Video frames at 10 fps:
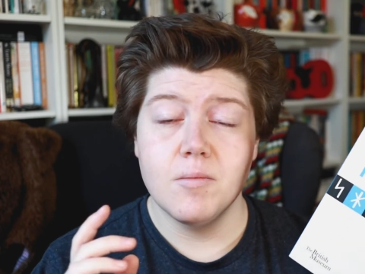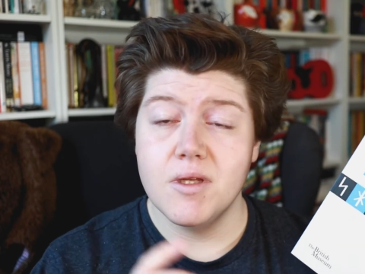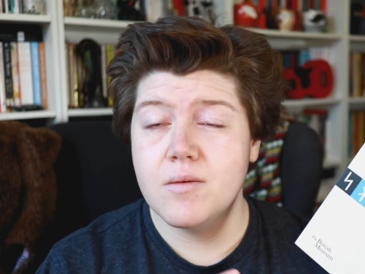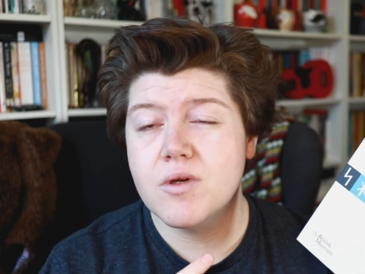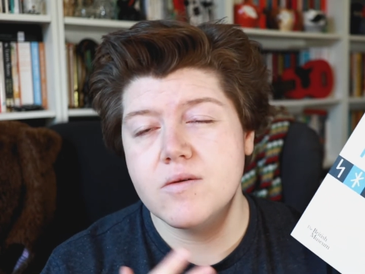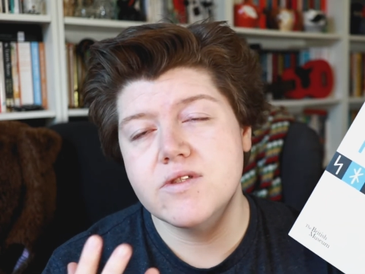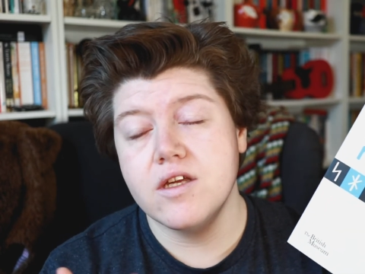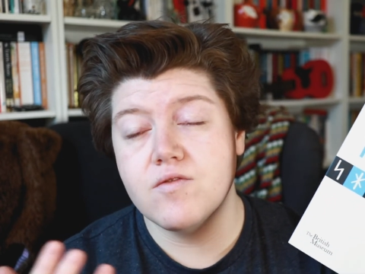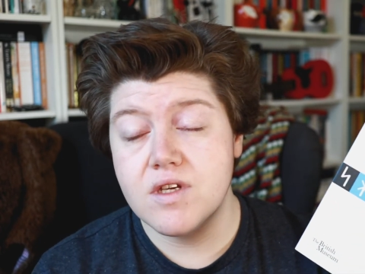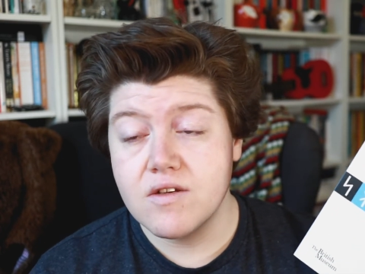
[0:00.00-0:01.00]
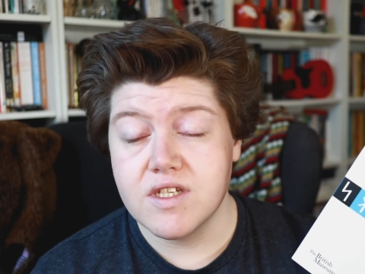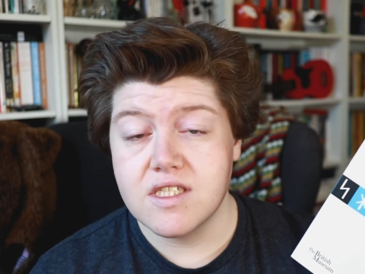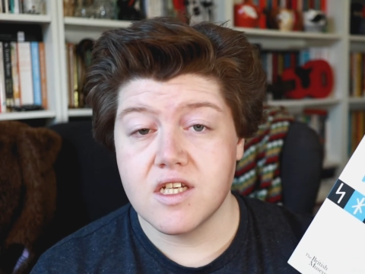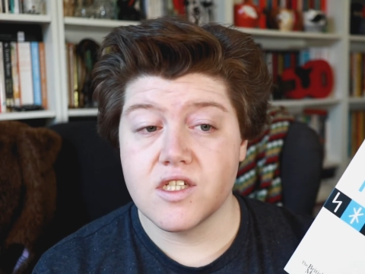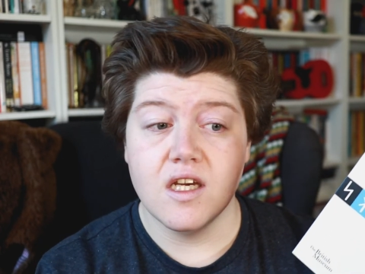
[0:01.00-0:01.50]
But then when I was kind of
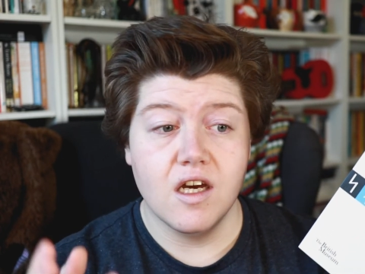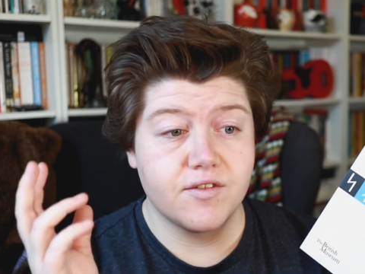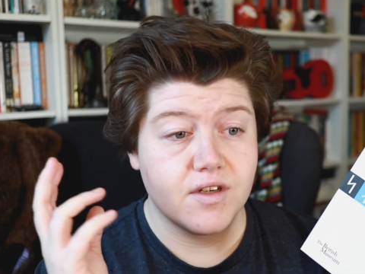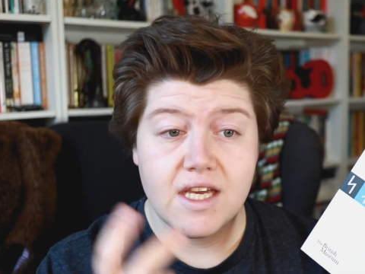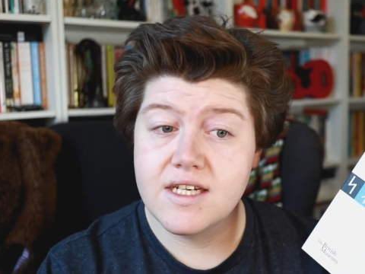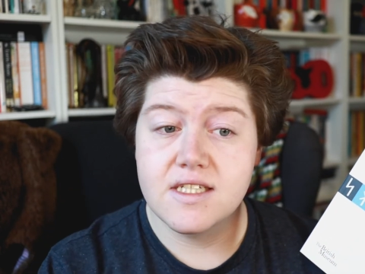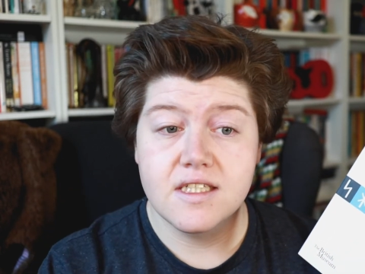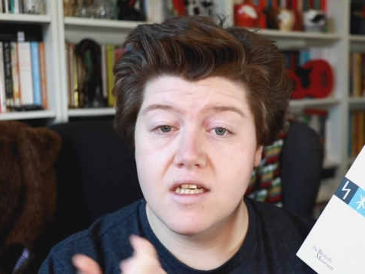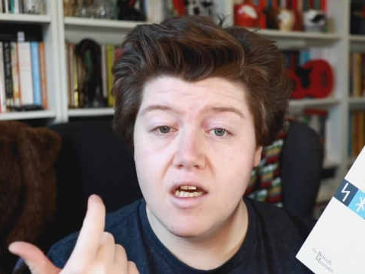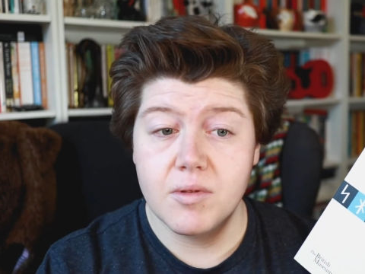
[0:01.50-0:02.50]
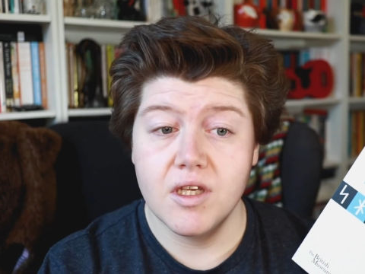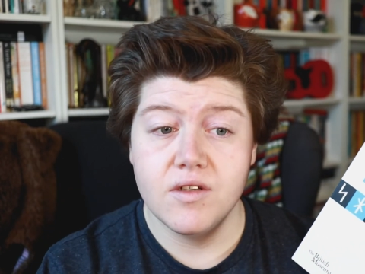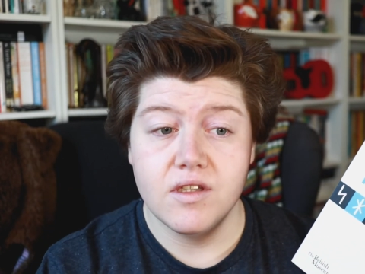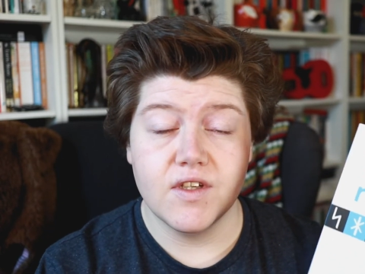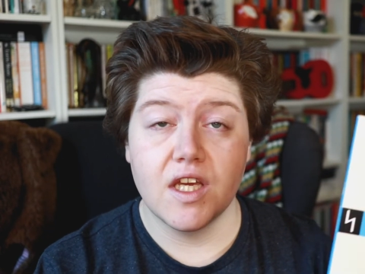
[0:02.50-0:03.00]
re-researching after I'd edited and
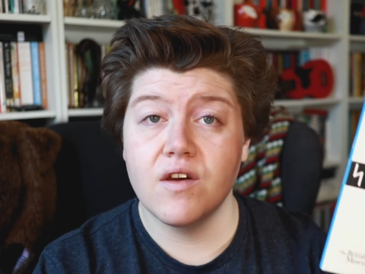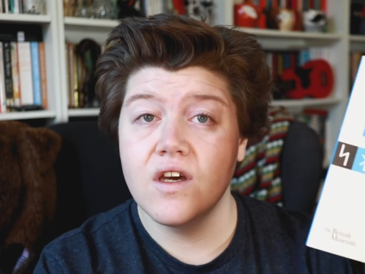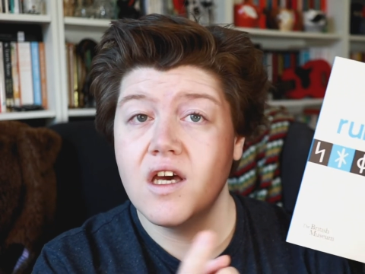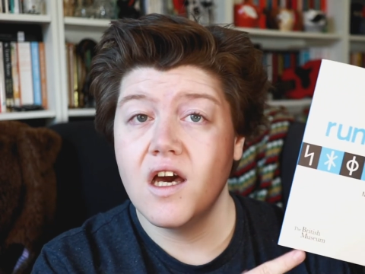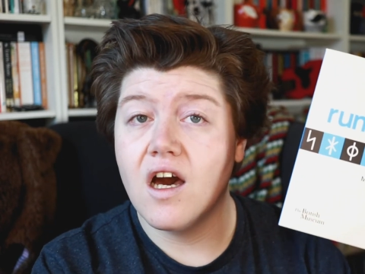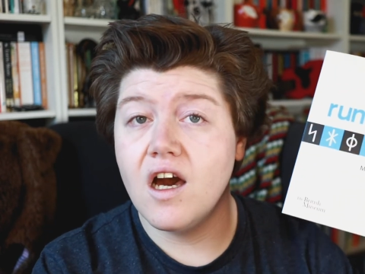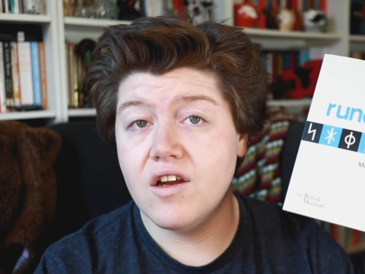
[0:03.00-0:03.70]
uploaded the video, I